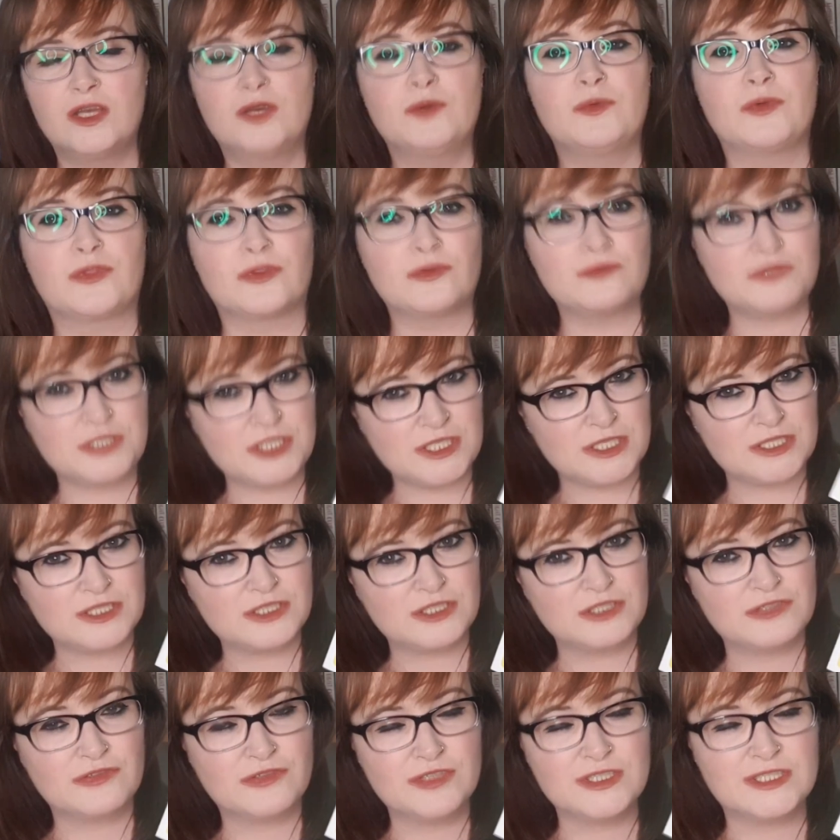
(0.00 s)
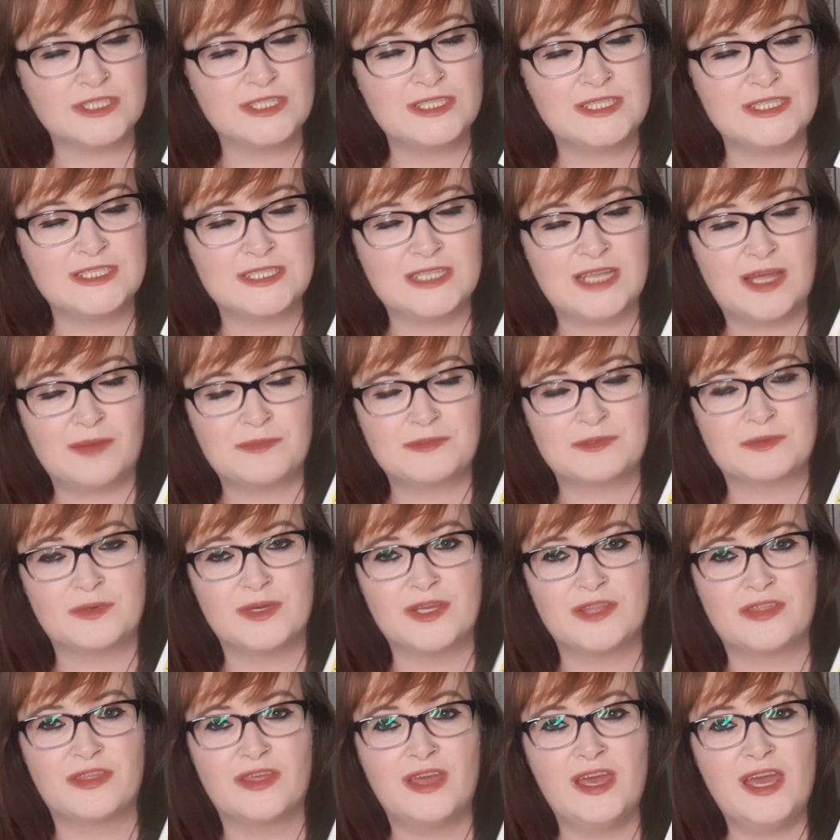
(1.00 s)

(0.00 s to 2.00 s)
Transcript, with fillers: with whom she has just recently slept with,